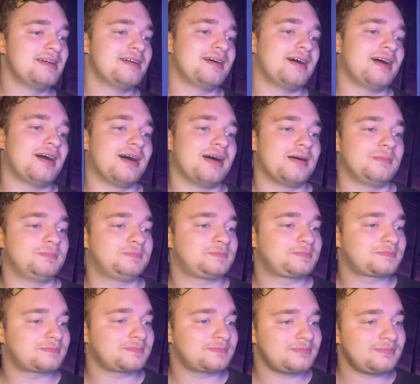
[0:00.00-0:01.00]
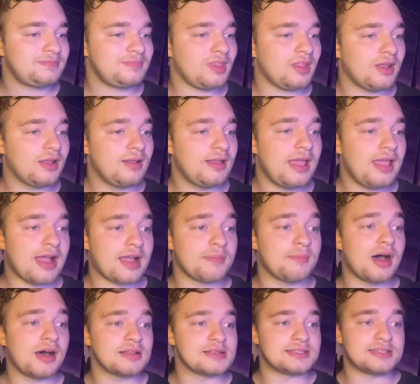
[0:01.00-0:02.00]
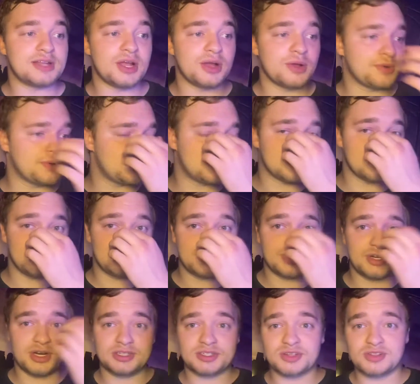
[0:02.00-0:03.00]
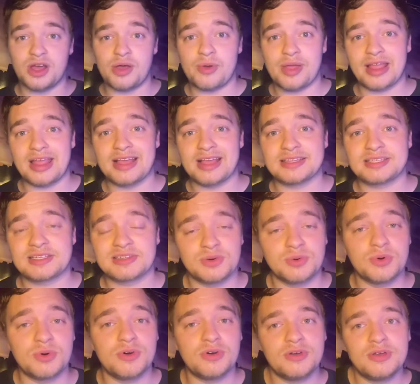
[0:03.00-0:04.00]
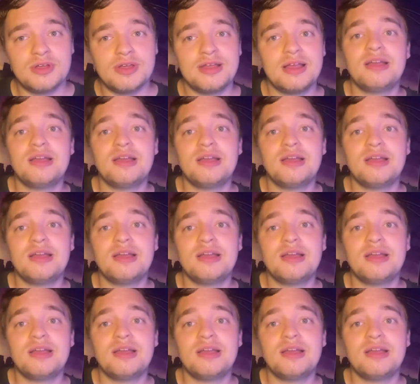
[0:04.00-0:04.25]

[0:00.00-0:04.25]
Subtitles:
Yeah, Kamala's nose starts glowing at school.